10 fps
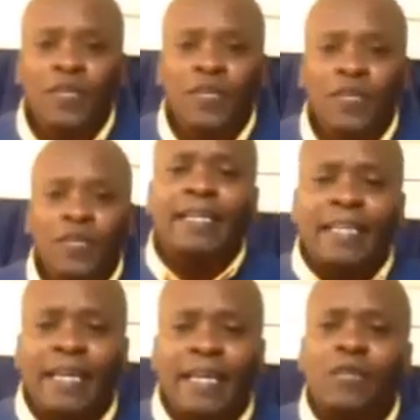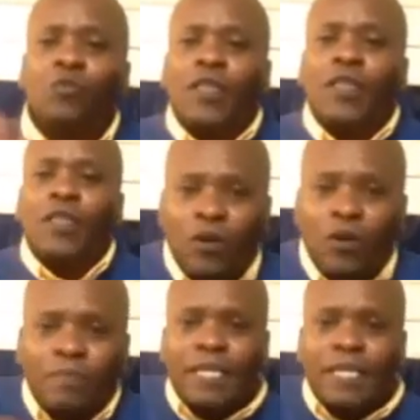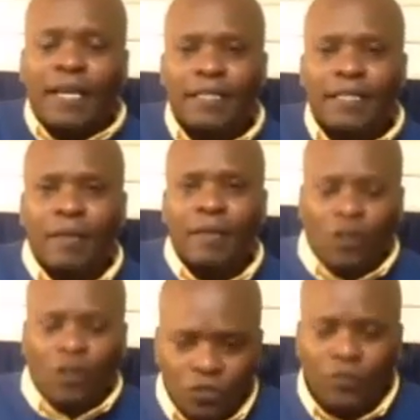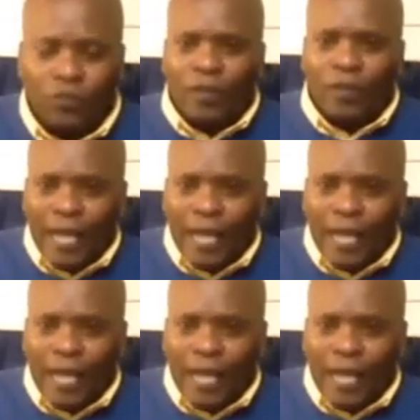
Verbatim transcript: clearly without being aided by a lot of language